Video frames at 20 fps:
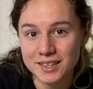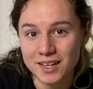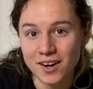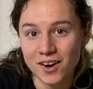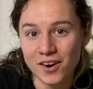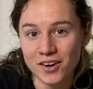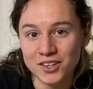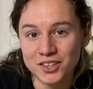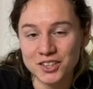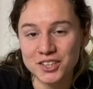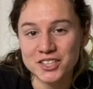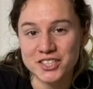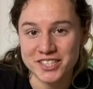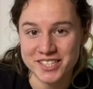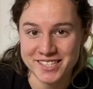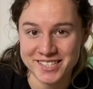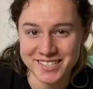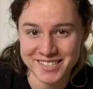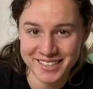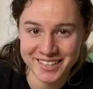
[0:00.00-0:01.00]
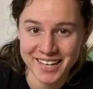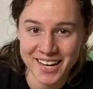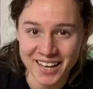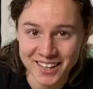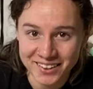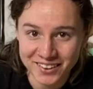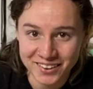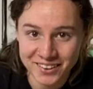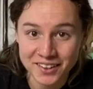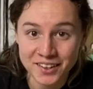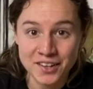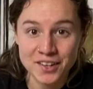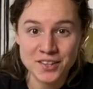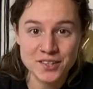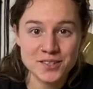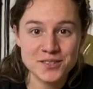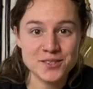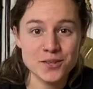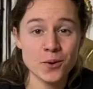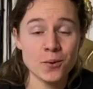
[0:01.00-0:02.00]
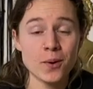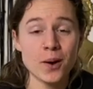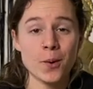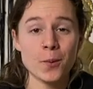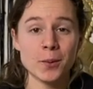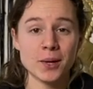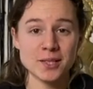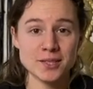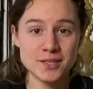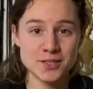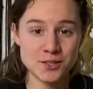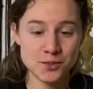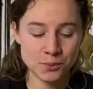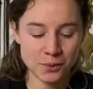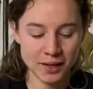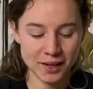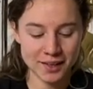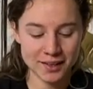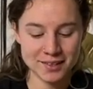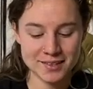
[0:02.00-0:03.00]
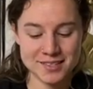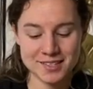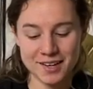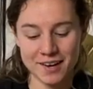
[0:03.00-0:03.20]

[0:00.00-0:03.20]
our cushion together. So I went to Joann's.